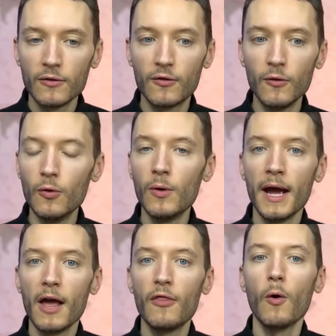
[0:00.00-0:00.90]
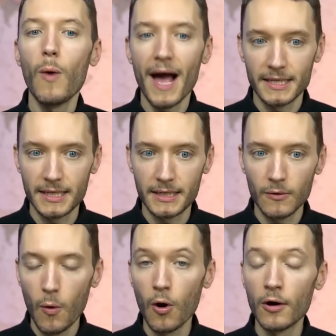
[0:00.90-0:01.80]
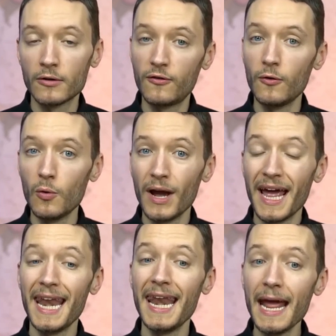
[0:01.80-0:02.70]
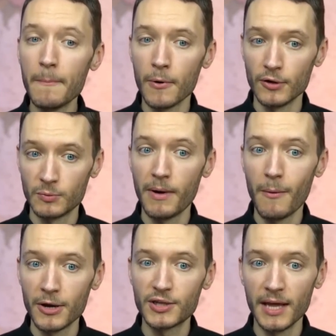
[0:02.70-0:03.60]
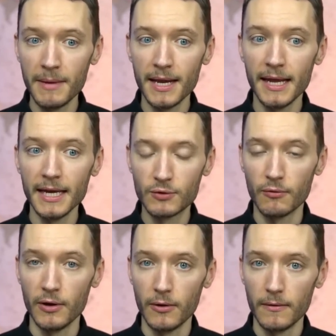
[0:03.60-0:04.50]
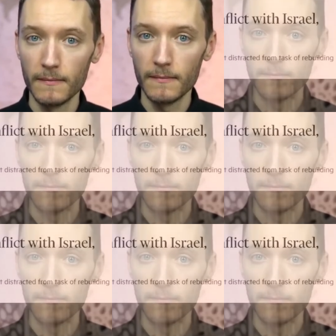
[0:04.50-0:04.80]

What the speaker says: to the West or to neighbors, by which they mean Israel.